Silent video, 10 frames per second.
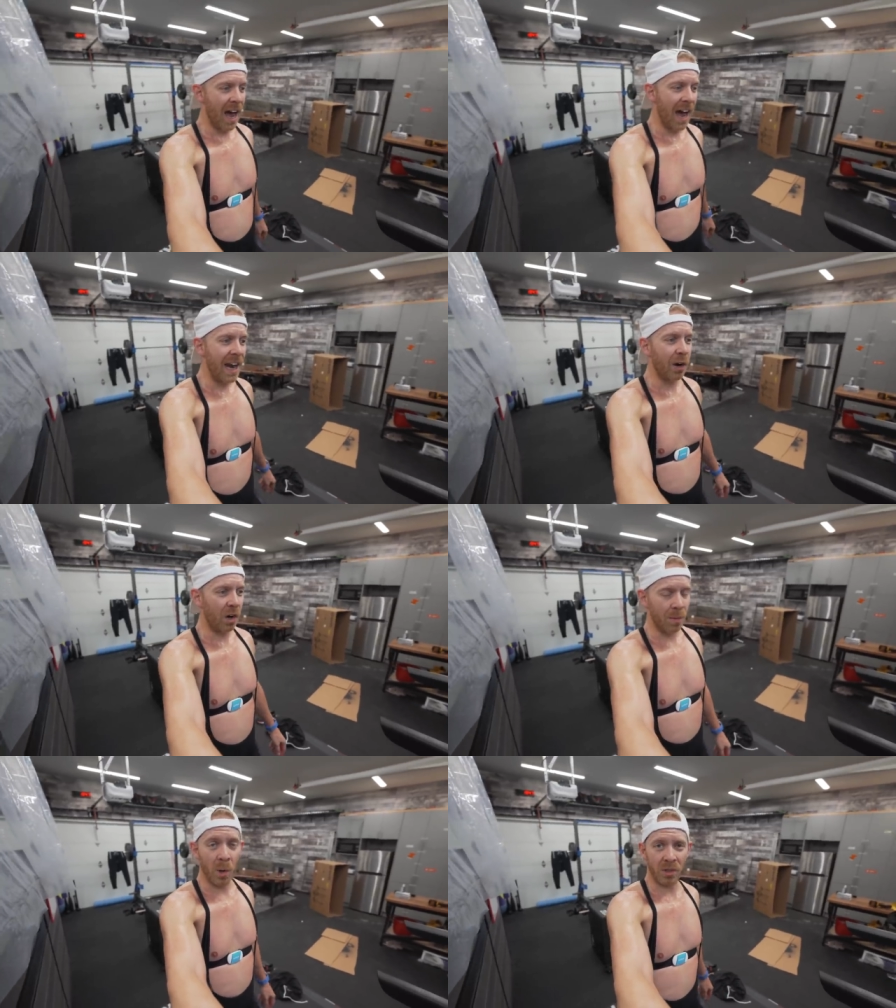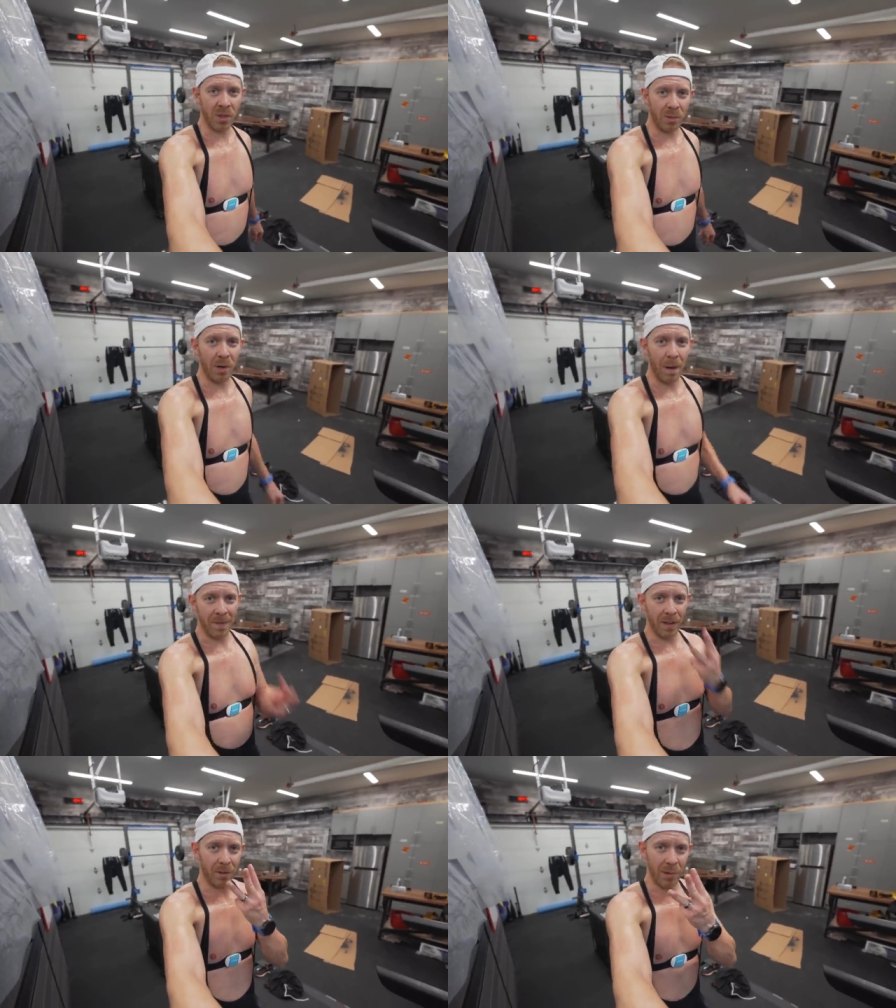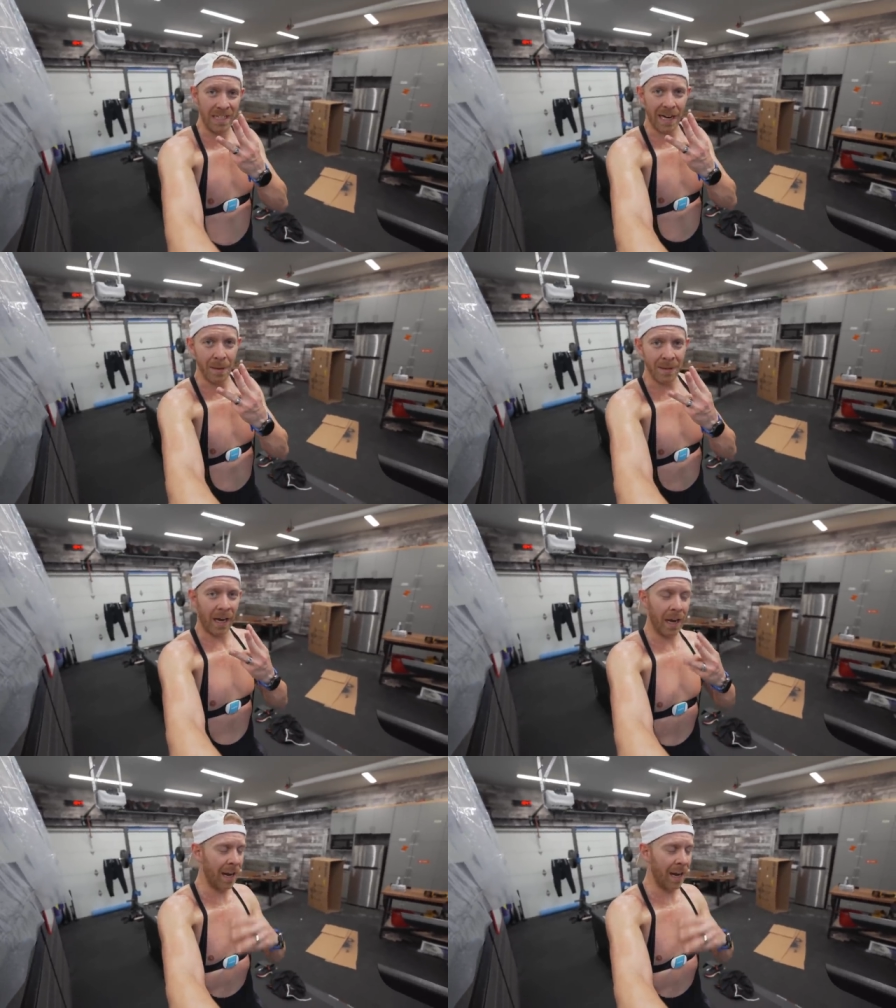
I almost threw up there 3 times.